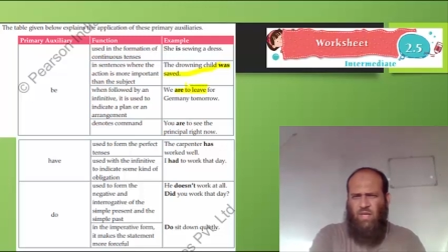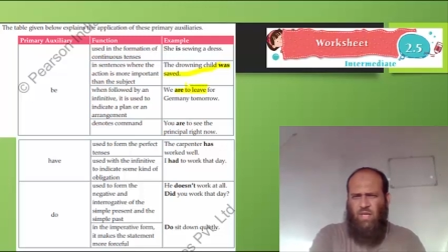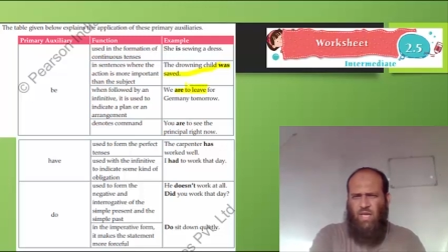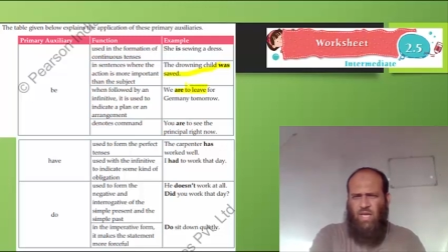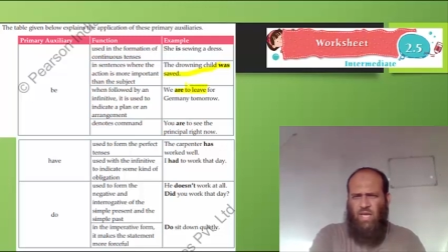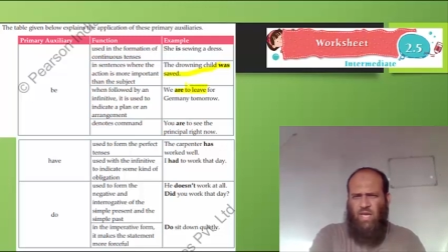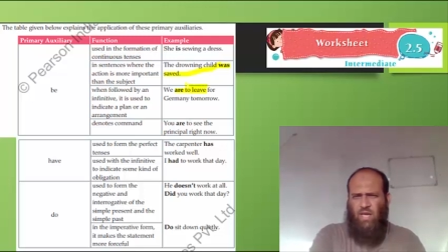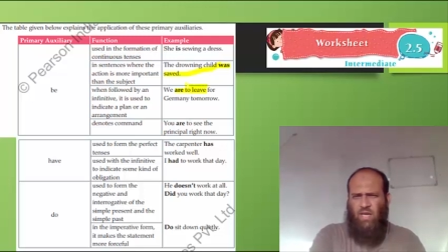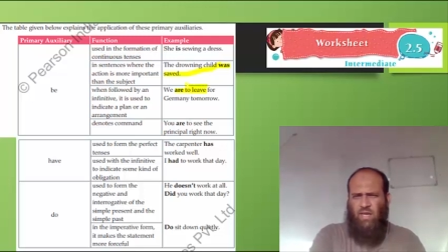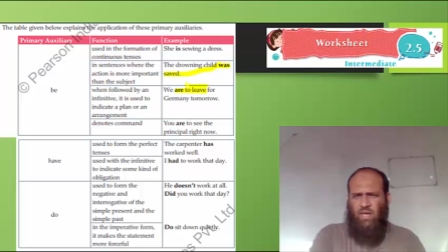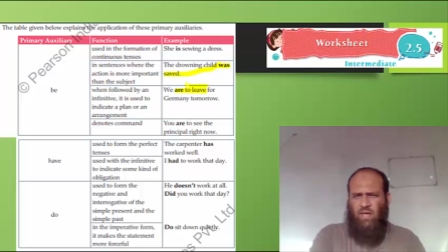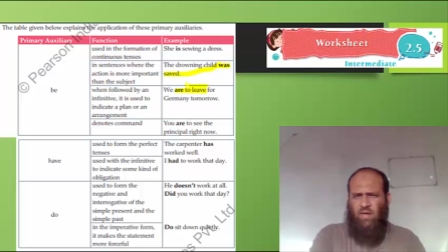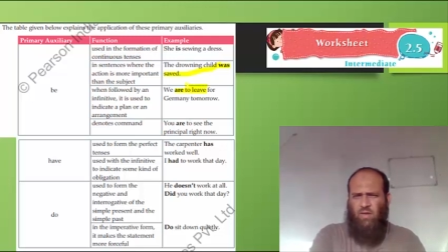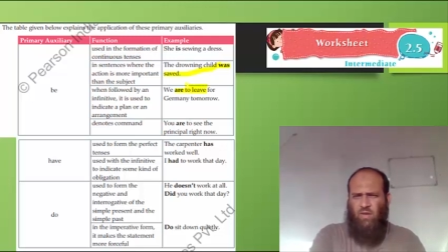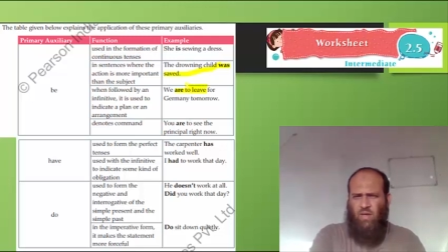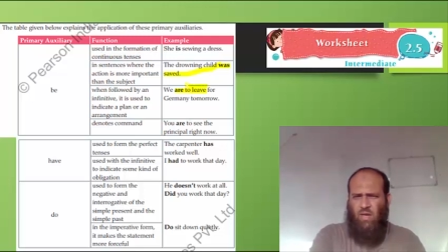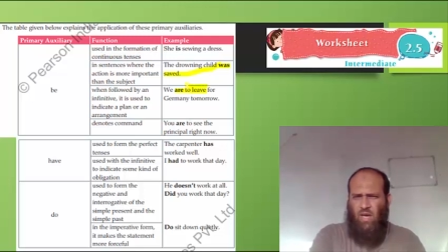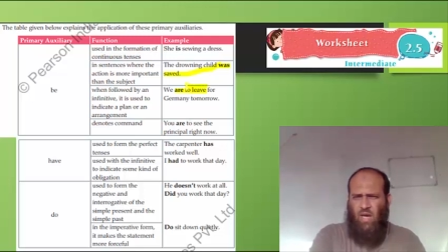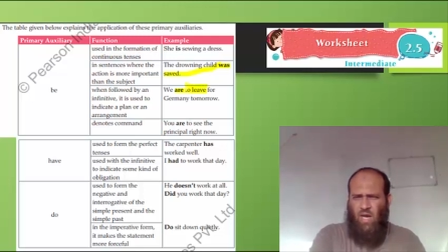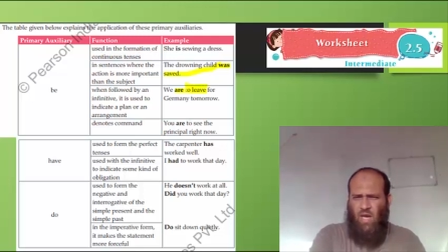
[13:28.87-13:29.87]
and
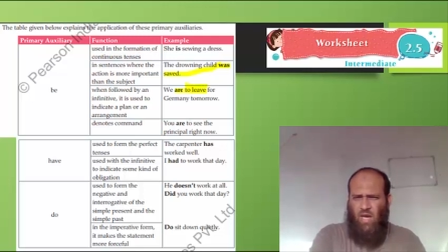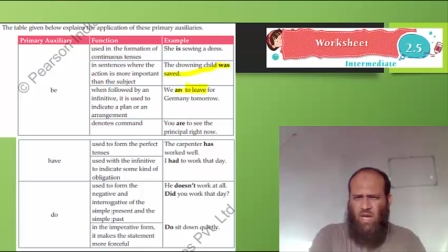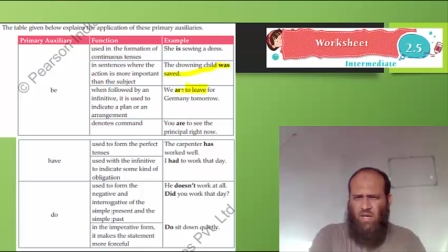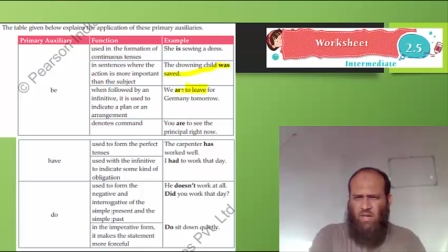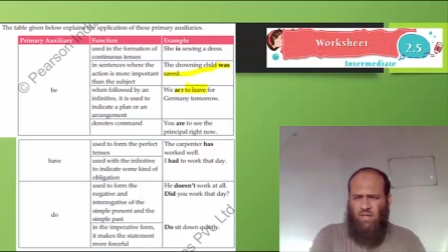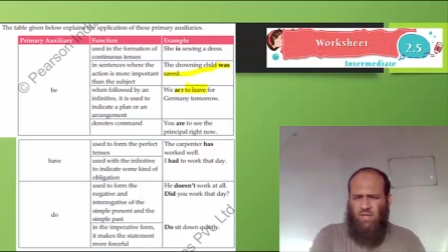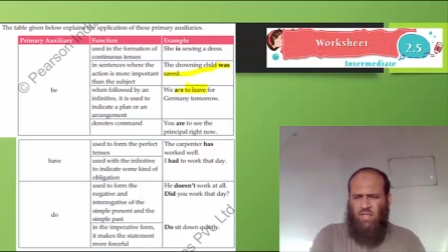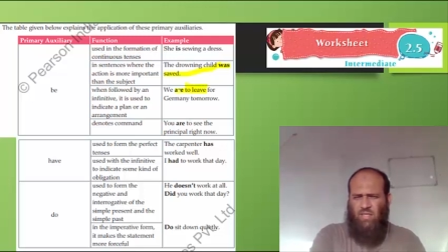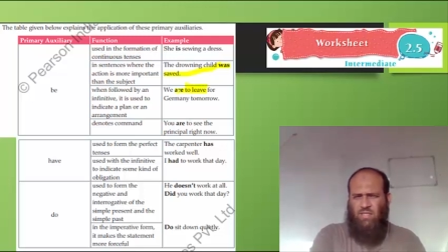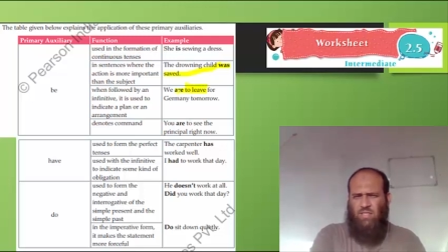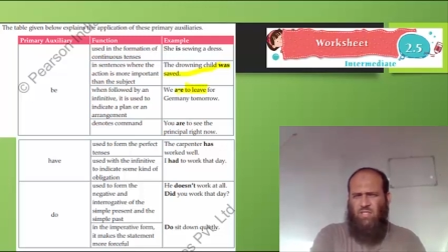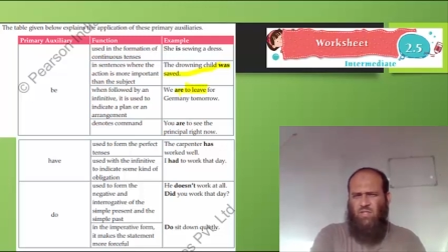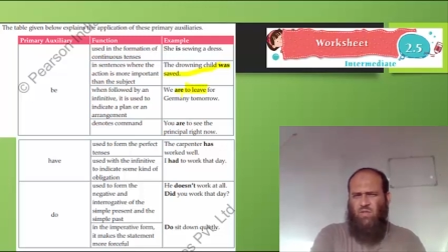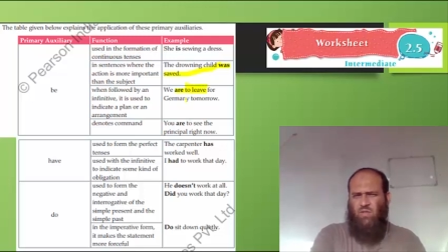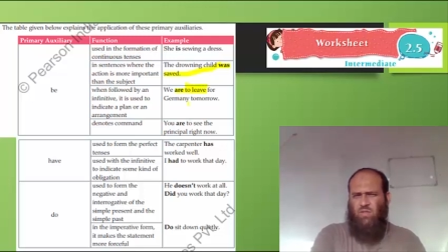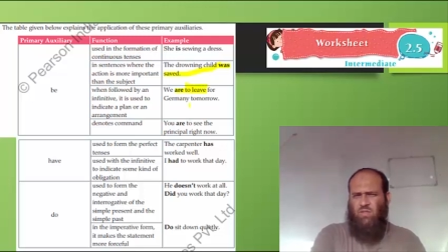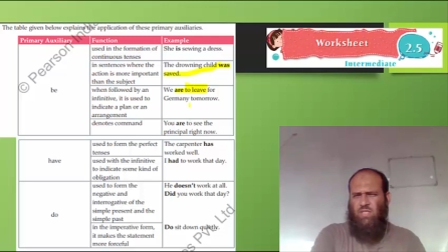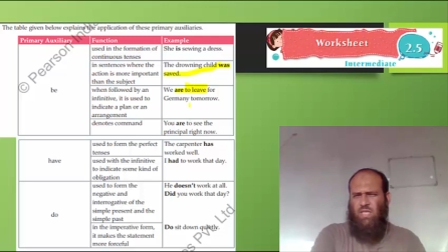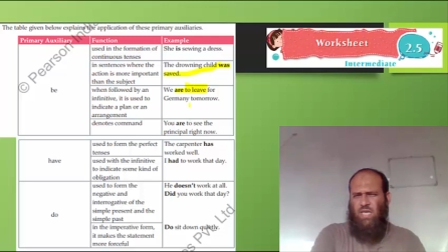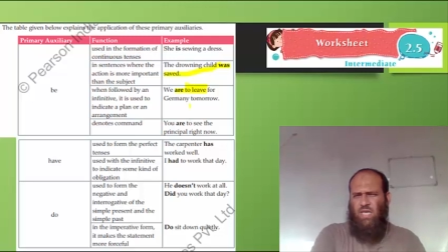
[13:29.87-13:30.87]
are is
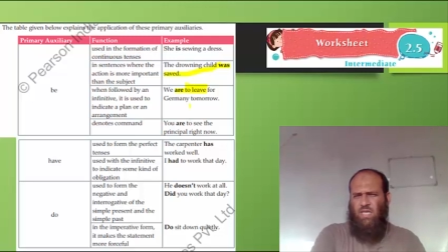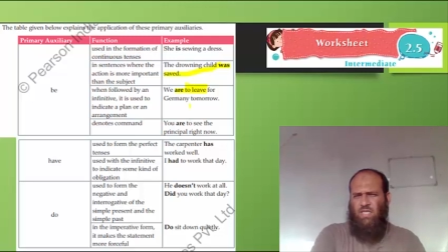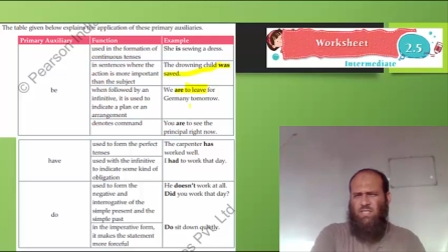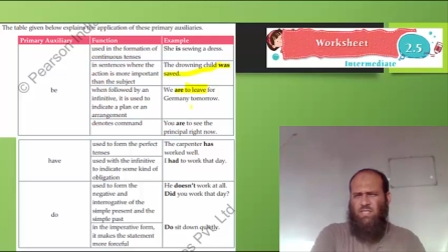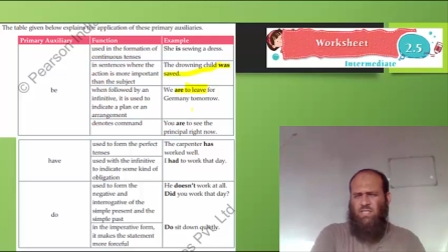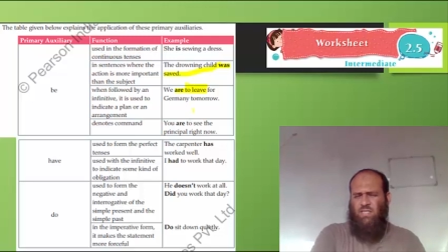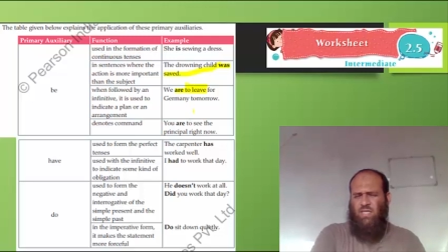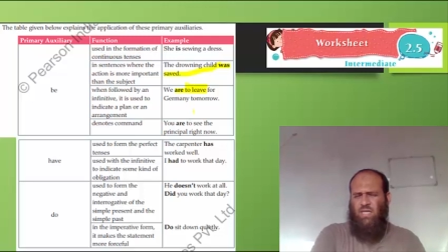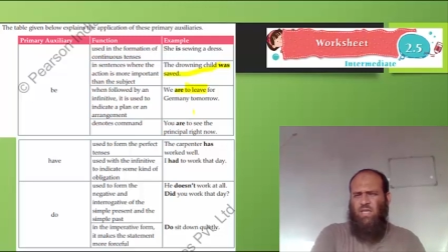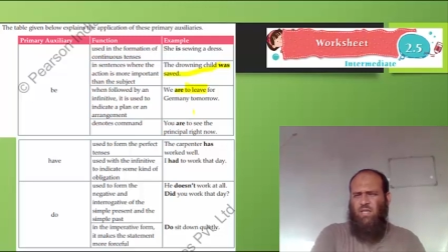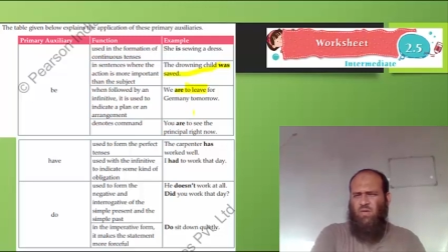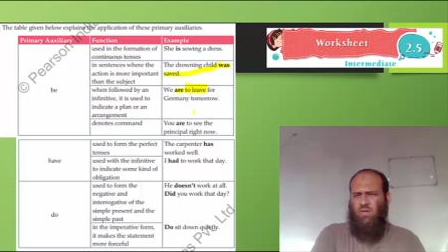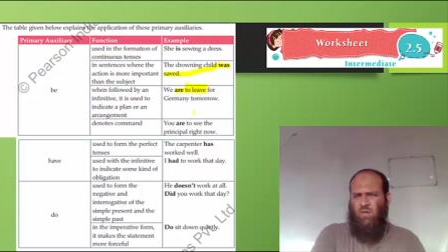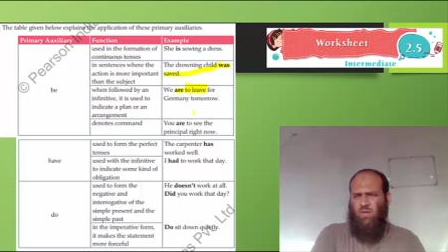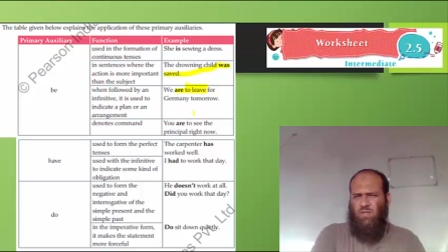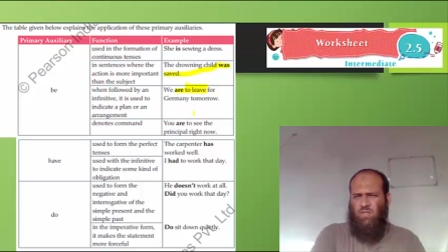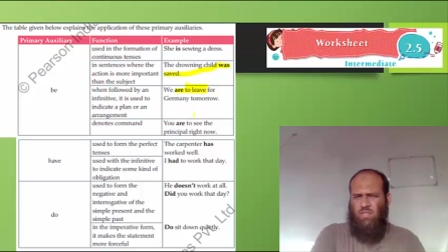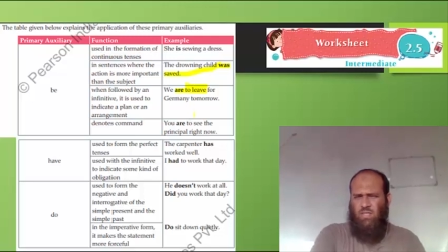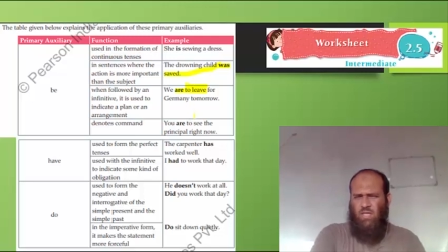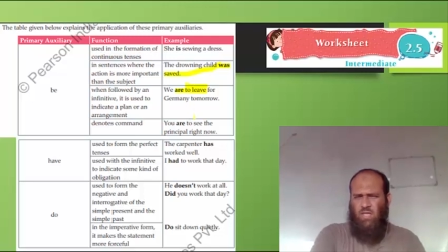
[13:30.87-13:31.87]
used as an
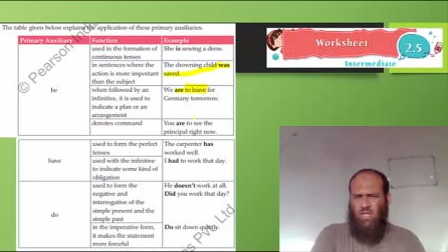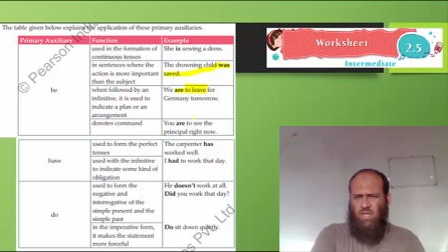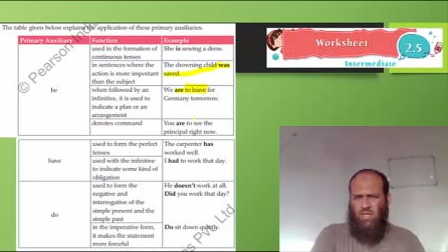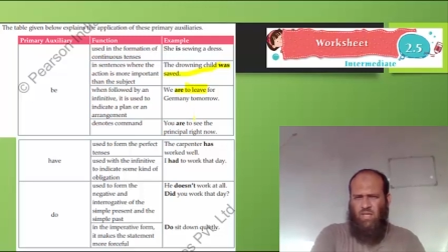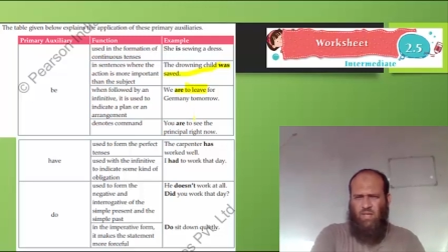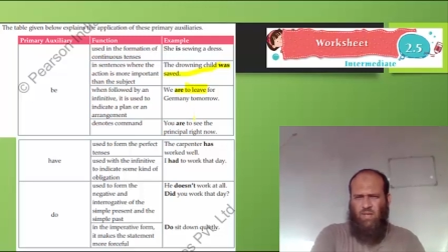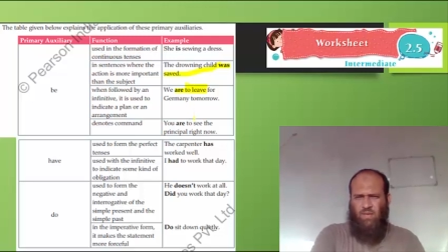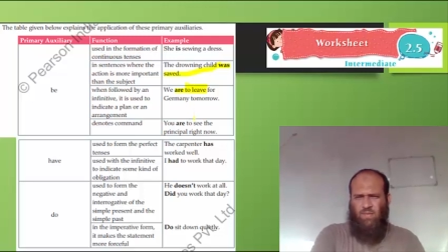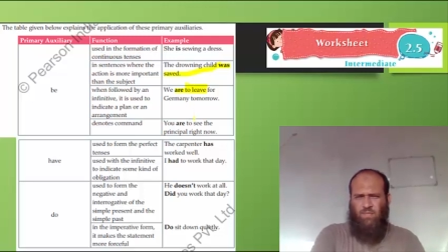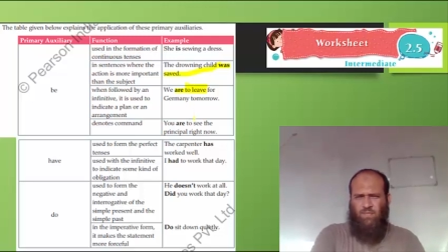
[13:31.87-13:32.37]
auxiliary.